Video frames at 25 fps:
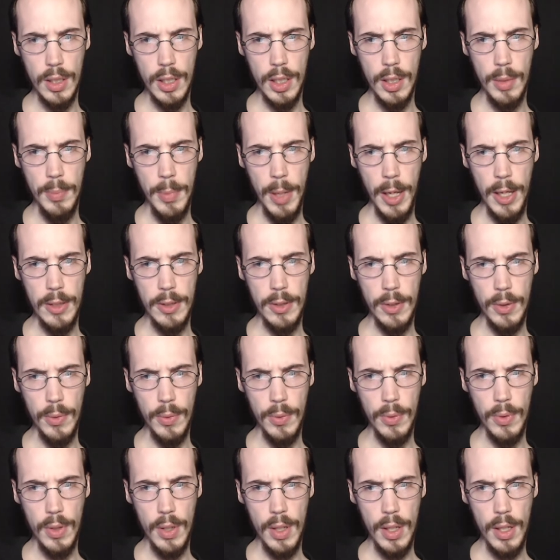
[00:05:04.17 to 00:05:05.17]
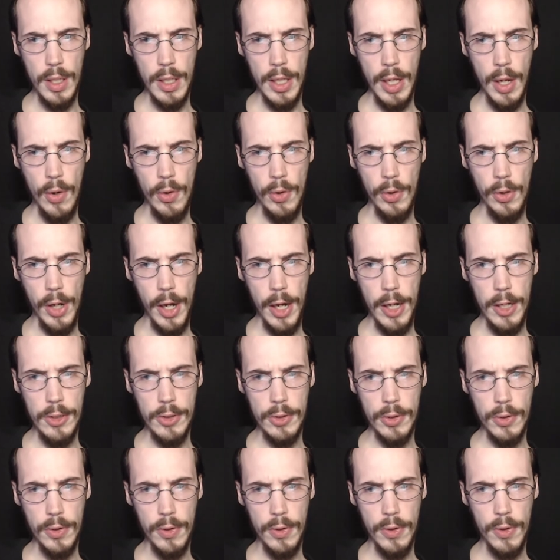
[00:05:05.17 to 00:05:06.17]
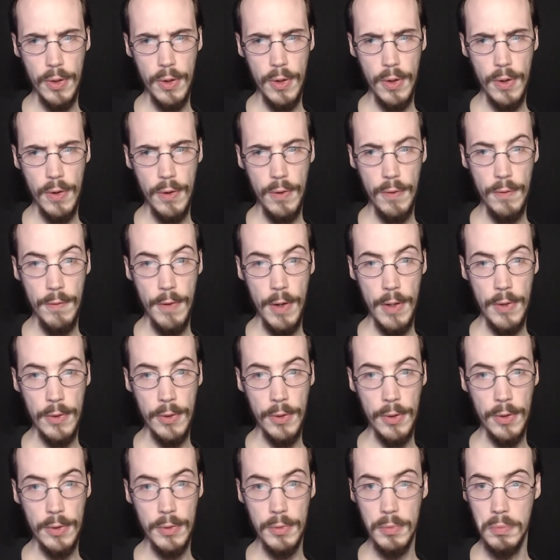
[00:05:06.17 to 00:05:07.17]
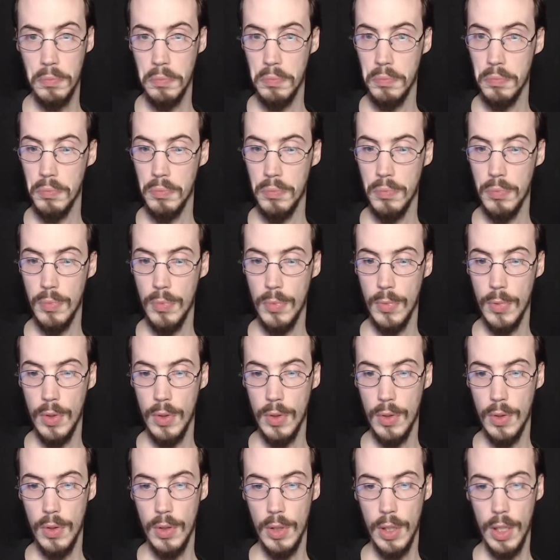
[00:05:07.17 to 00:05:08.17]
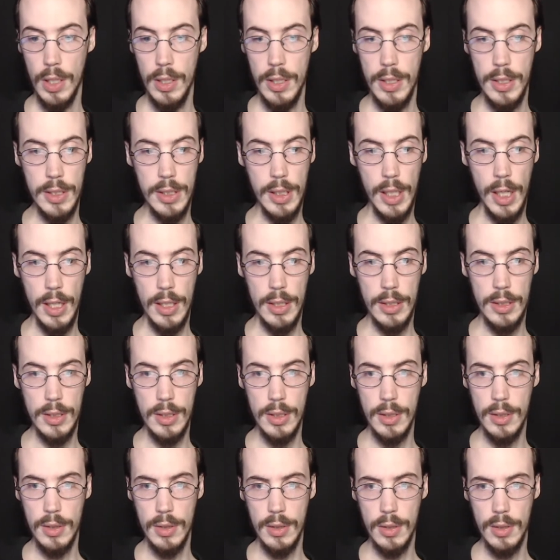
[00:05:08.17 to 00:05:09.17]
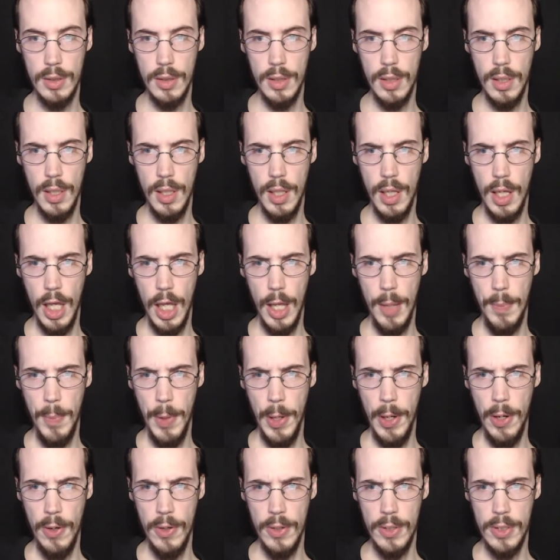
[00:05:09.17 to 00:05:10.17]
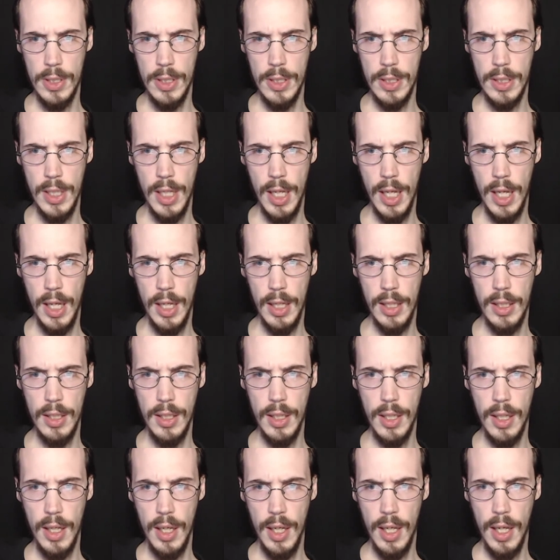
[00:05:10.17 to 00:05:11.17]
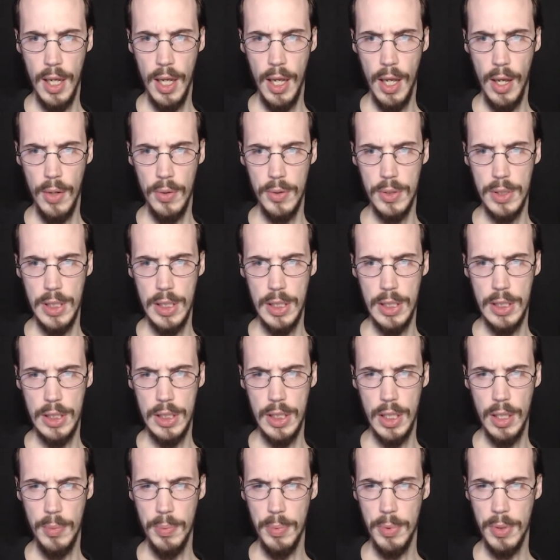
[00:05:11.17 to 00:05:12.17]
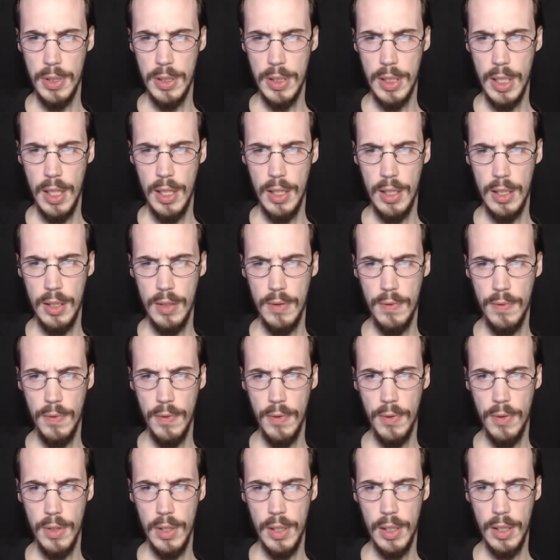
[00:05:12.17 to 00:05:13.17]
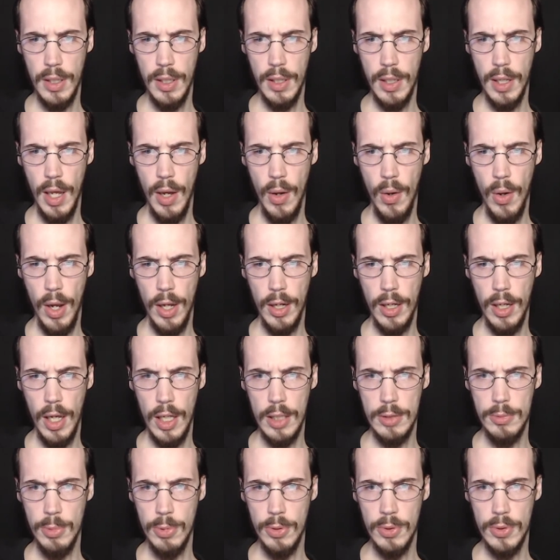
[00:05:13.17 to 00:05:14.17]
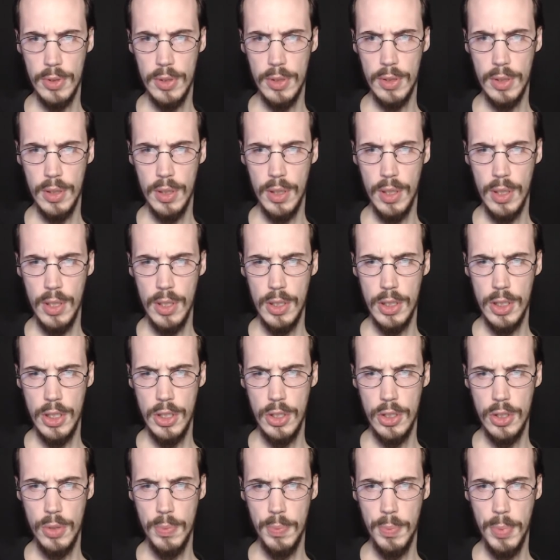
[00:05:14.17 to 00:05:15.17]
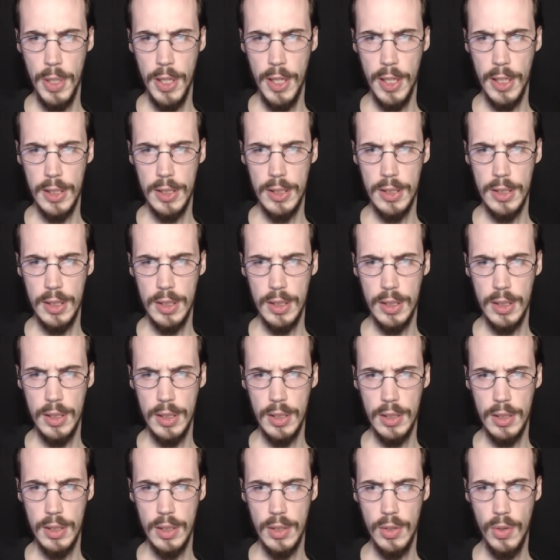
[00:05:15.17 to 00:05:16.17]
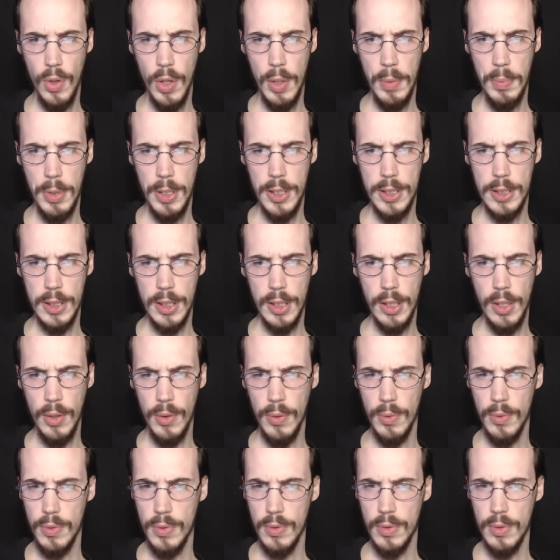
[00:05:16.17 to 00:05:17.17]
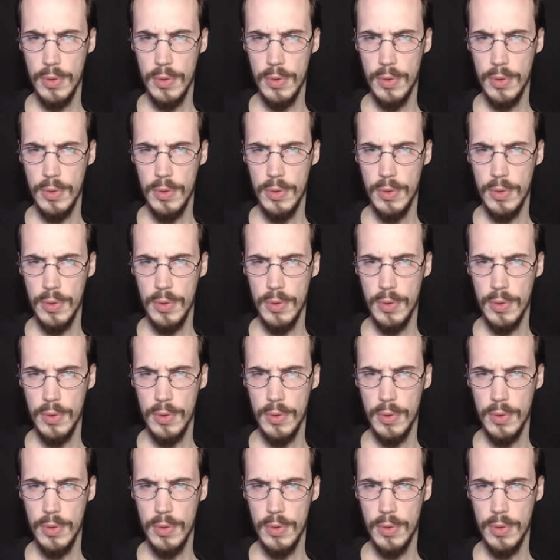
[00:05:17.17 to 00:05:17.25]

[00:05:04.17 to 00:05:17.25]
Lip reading: Commando, Carrier Angel, Feather. These guys. It appears that Elsie's ship is headed for the Allied Cosmos. She sure picks the annoying place to go.